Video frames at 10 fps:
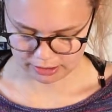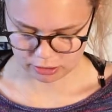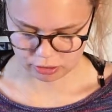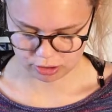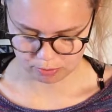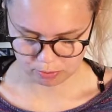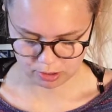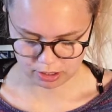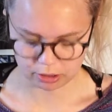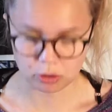It's got some
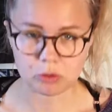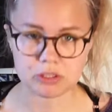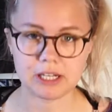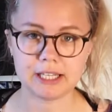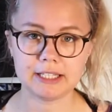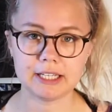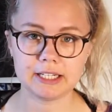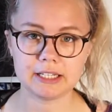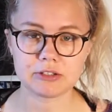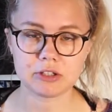gold stellina in
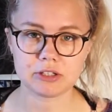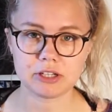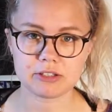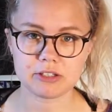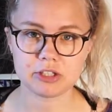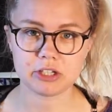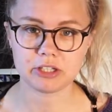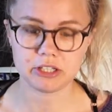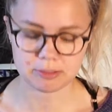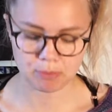it, so it's nice and
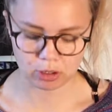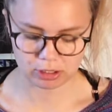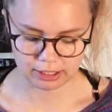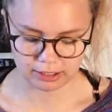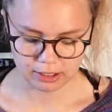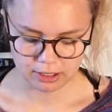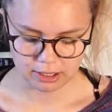shiny and sparkly,